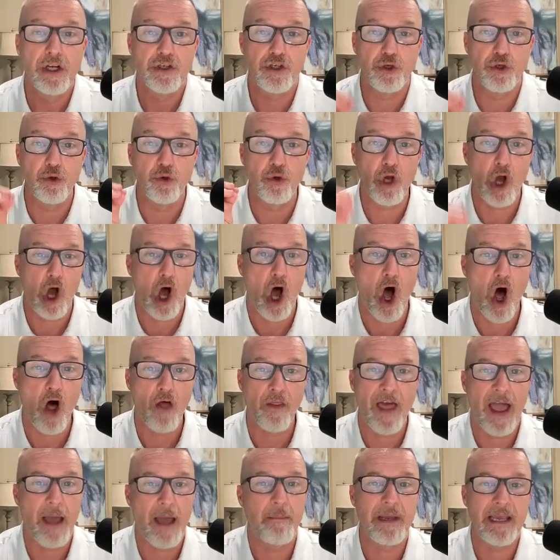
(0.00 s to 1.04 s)
to call
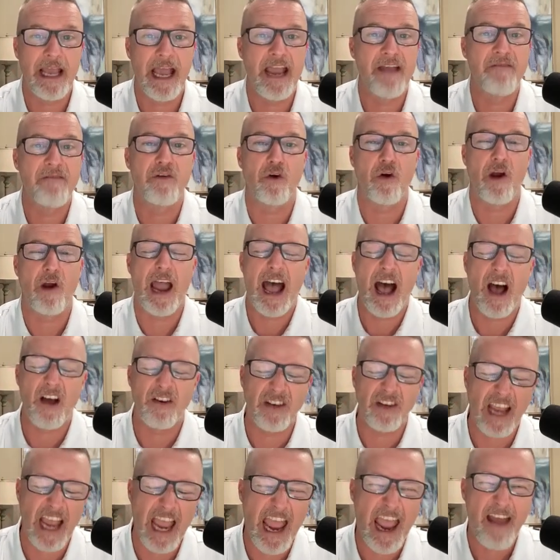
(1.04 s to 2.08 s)
that behavior
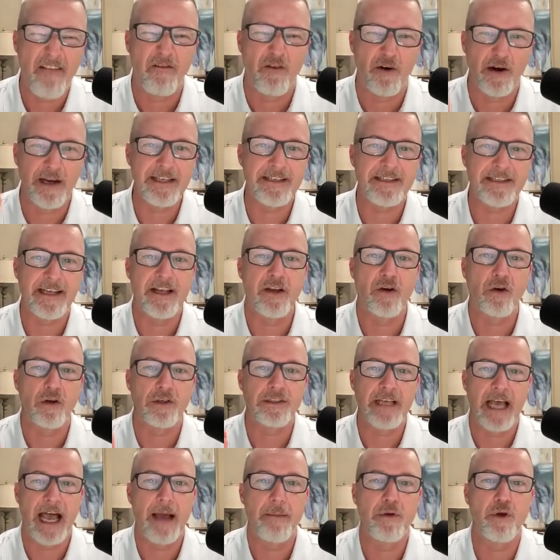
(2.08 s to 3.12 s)
out every single
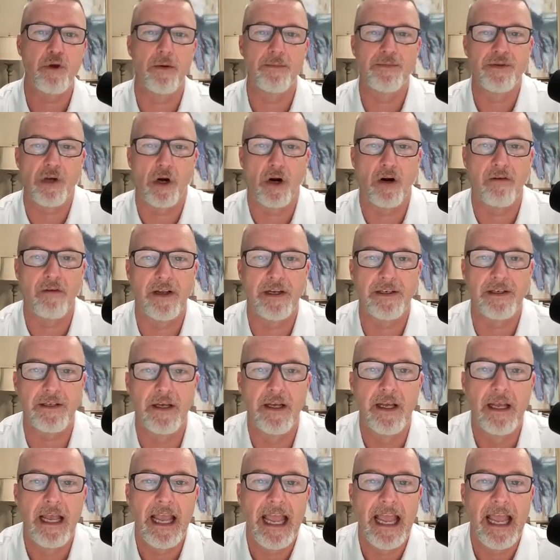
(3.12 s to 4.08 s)
time you observe it